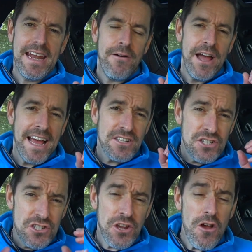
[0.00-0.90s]
Now, I had
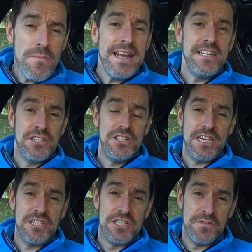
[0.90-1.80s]
so many
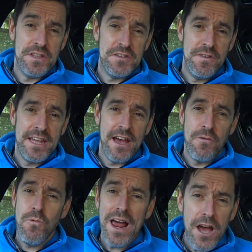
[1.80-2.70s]
suggestions for this
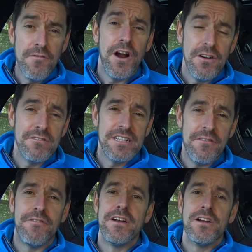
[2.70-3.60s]
video, well over 100
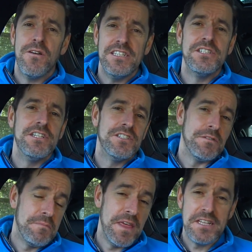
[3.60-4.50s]
different questions
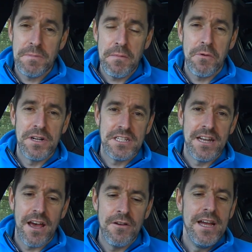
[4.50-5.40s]
and things people wanted to
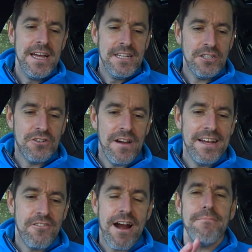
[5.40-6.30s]
know. To try
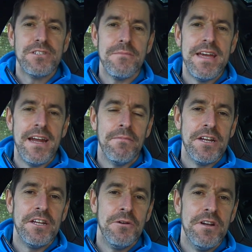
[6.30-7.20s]
and cram some in, I'm
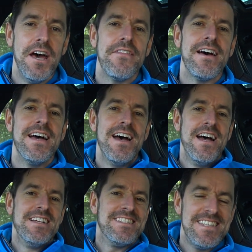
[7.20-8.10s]
going to do another
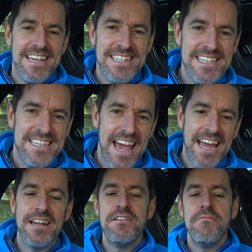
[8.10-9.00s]

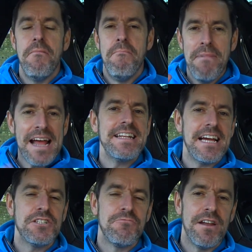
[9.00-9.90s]
60-second mad
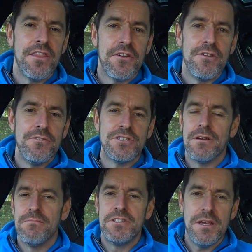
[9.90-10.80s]
dash run through
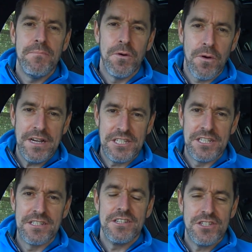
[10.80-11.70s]
some simple
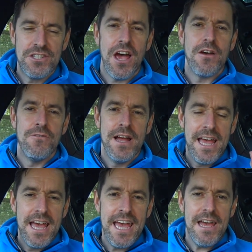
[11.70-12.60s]
questions. So,
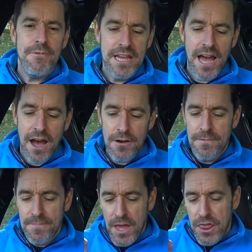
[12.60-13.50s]
here we
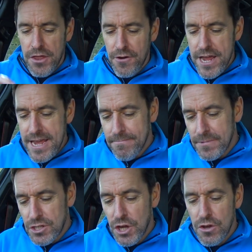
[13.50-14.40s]
go. 3,
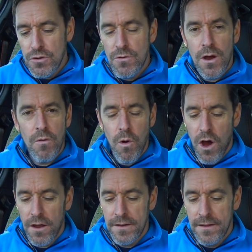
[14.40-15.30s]
2,
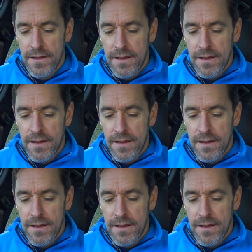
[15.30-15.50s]
1.